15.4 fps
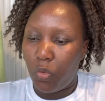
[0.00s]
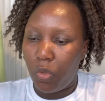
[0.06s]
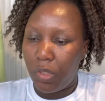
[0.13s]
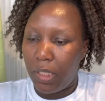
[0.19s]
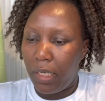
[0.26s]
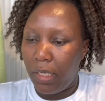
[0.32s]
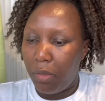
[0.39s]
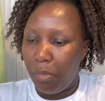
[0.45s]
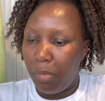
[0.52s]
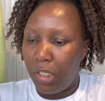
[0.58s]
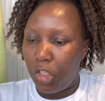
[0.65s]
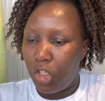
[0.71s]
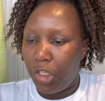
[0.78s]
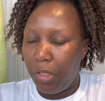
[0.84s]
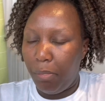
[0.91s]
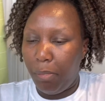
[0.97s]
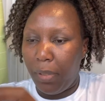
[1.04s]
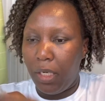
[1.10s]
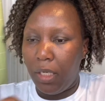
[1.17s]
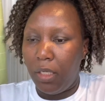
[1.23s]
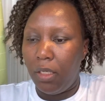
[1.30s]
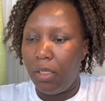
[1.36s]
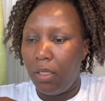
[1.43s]
was a little bit cheaper
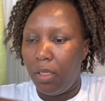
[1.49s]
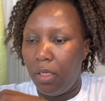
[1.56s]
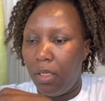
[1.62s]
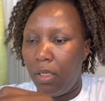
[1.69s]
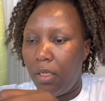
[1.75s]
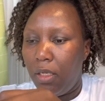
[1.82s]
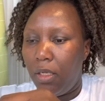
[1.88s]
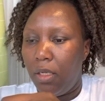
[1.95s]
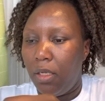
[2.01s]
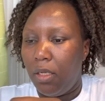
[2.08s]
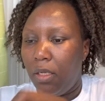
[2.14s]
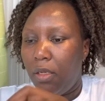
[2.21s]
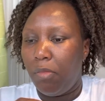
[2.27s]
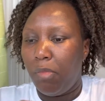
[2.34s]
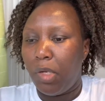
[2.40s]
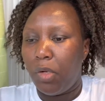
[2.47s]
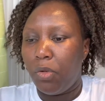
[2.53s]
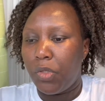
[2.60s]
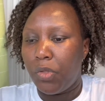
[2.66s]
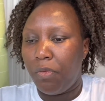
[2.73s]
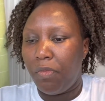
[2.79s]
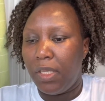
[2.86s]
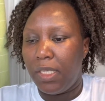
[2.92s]

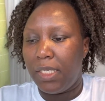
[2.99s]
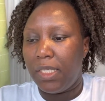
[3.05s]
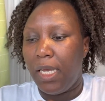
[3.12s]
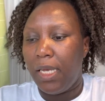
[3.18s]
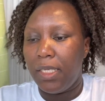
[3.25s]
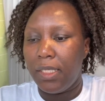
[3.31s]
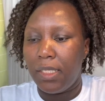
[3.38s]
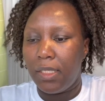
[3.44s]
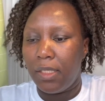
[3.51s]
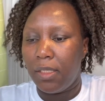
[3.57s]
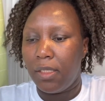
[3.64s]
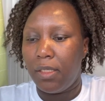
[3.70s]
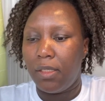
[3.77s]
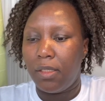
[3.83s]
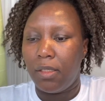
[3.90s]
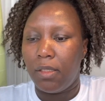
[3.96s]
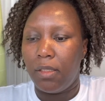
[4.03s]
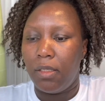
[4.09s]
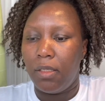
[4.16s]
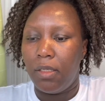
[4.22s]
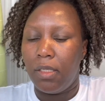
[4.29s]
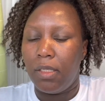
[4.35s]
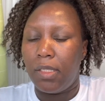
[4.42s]
because of the size
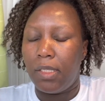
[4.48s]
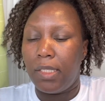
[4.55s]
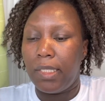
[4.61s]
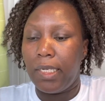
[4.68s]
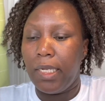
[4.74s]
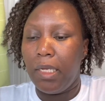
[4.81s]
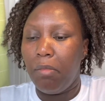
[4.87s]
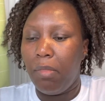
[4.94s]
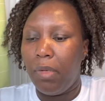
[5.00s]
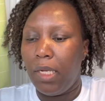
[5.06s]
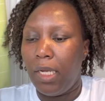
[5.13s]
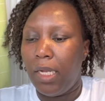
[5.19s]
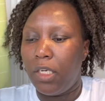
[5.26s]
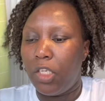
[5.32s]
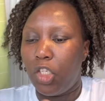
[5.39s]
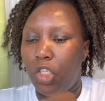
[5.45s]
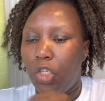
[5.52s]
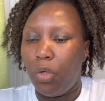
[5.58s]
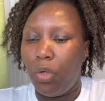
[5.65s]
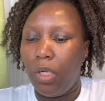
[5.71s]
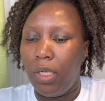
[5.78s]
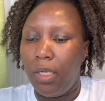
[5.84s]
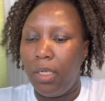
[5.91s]
it's slim and tall